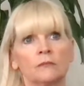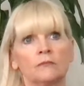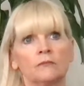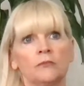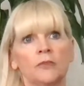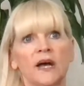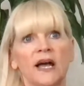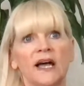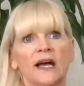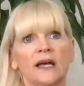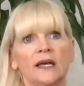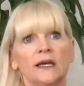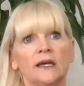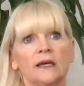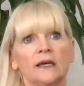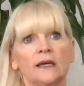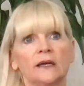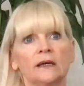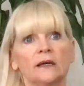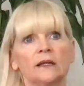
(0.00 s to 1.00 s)

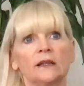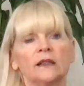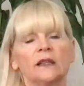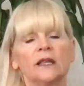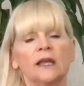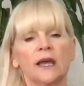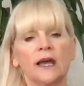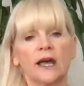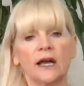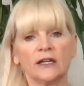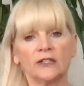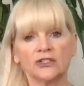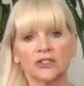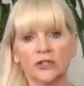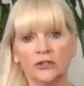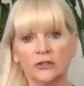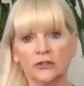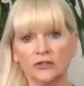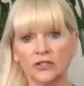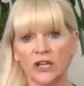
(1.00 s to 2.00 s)
by the
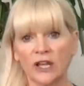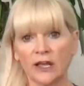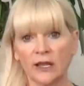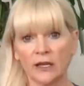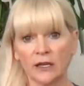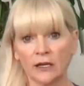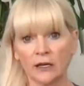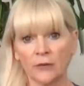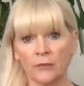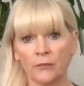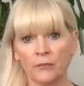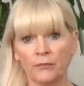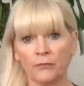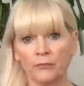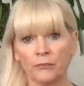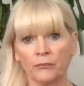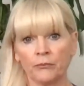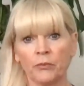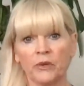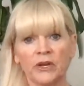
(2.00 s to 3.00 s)
action you take,
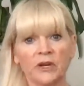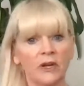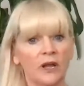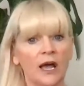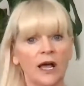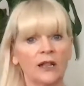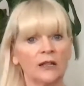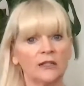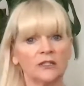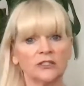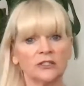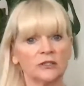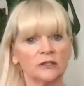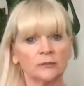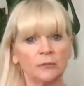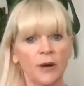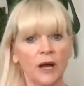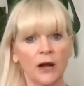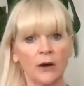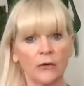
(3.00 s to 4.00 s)
but knowledge is
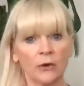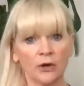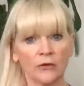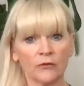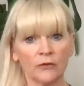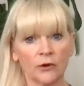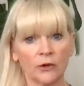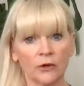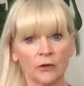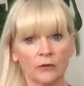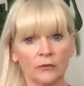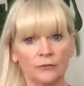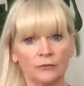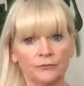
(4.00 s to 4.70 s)
powerful.